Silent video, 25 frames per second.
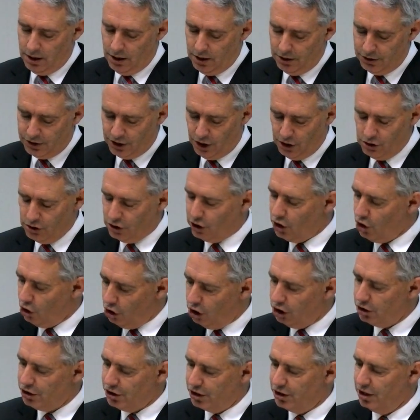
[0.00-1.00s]
So
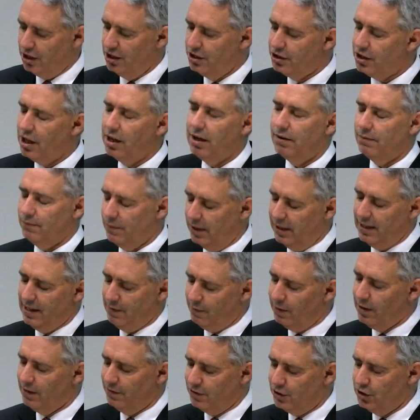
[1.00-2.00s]
cost is a
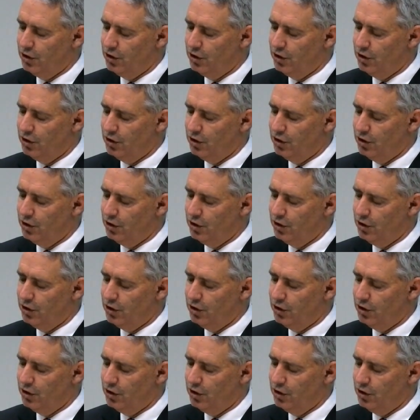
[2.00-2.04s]
level of